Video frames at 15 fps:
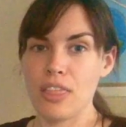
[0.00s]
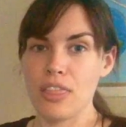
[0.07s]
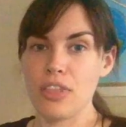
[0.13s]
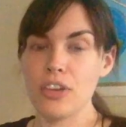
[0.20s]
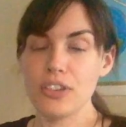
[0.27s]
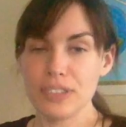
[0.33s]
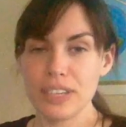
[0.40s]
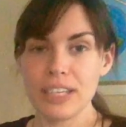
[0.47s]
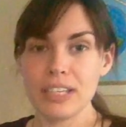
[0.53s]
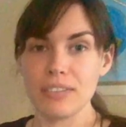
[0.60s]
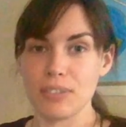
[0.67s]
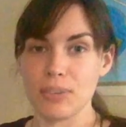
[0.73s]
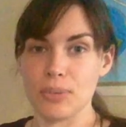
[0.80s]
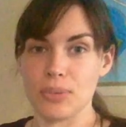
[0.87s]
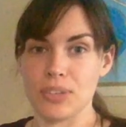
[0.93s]
13
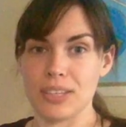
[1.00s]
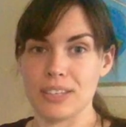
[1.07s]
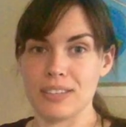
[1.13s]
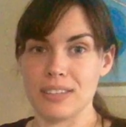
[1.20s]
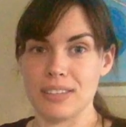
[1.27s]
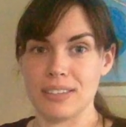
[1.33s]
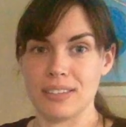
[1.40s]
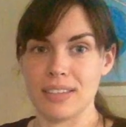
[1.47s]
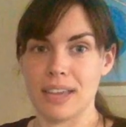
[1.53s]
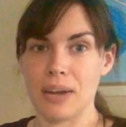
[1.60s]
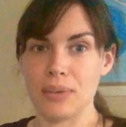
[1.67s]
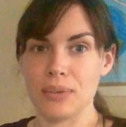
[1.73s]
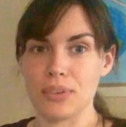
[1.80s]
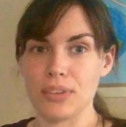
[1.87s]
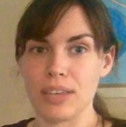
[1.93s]
of those 16
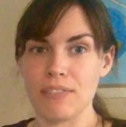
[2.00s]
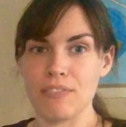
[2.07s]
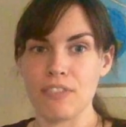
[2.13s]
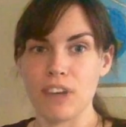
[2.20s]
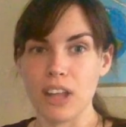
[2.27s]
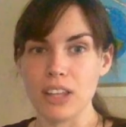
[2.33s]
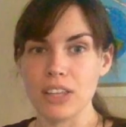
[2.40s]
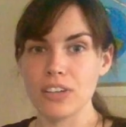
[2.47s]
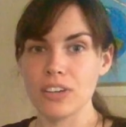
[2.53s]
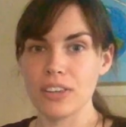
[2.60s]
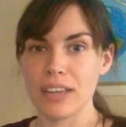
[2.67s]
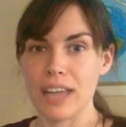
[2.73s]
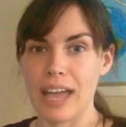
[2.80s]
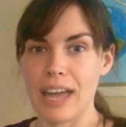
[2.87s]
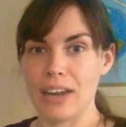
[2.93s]
sounds can fall under
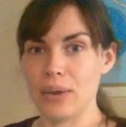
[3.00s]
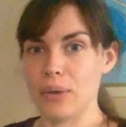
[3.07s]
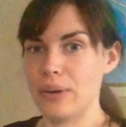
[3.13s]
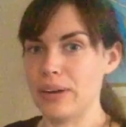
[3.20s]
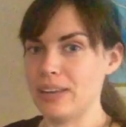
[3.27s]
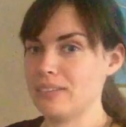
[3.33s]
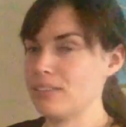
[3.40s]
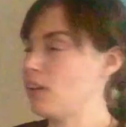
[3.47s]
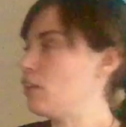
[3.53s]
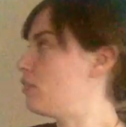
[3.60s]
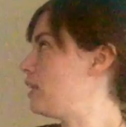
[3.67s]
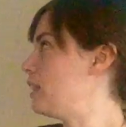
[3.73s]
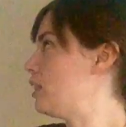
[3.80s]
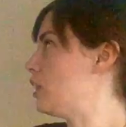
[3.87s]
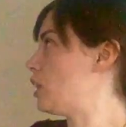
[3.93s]
the categories
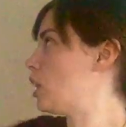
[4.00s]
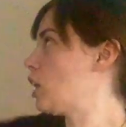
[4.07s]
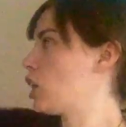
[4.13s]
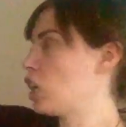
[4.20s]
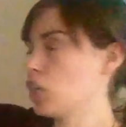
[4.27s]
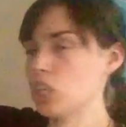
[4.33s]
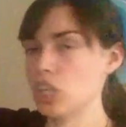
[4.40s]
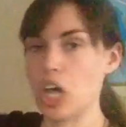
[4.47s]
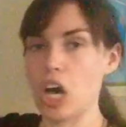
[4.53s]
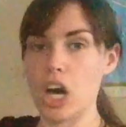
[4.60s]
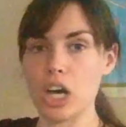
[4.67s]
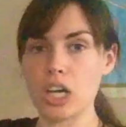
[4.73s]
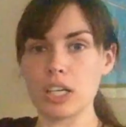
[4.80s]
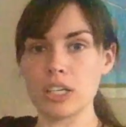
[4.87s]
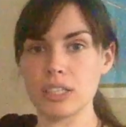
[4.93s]
of either
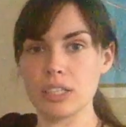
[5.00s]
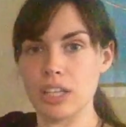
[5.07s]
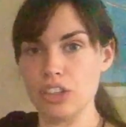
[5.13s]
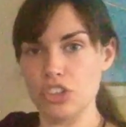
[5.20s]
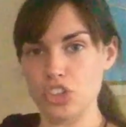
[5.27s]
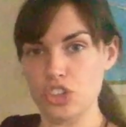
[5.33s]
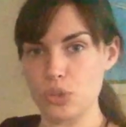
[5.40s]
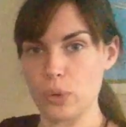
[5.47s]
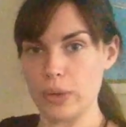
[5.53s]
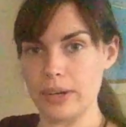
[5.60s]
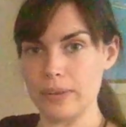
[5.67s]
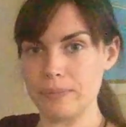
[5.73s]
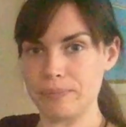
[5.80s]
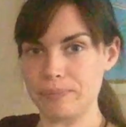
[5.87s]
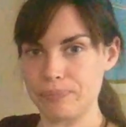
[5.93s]
long and
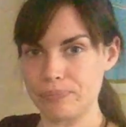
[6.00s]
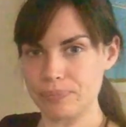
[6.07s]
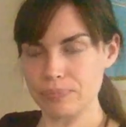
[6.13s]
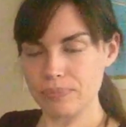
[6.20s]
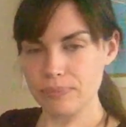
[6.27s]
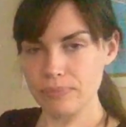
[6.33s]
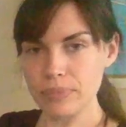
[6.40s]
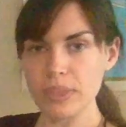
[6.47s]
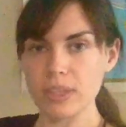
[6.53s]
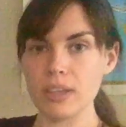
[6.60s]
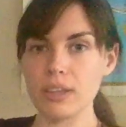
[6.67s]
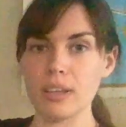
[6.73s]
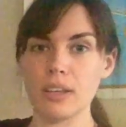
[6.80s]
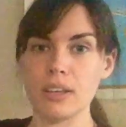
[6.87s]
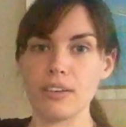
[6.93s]
short
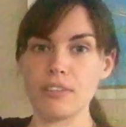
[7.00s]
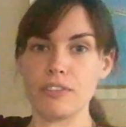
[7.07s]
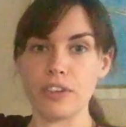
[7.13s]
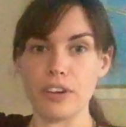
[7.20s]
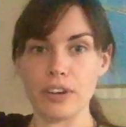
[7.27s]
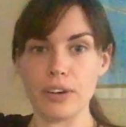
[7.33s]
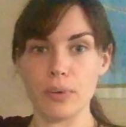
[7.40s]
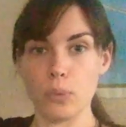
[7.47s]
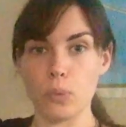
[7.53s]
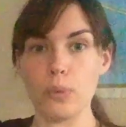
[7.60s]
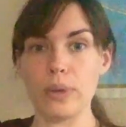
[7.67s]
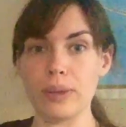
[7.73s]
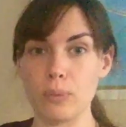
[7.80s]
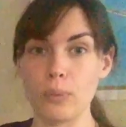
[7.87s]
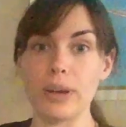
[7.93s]
for
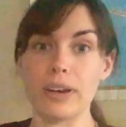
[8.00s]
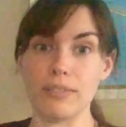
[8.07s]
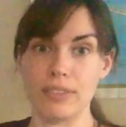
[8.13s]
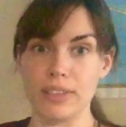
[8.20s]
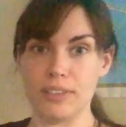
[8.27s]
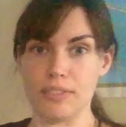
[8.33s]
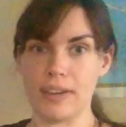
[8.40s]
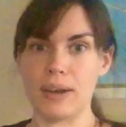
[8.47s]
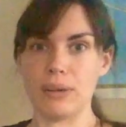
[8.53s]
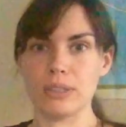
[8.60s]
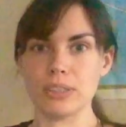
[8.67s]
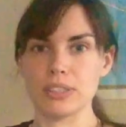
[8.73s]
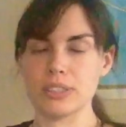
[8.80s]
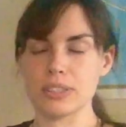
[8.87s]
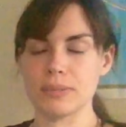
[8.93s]
one of these
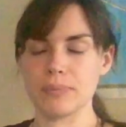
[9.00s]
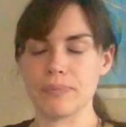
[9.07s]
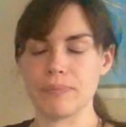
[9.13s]
vowels.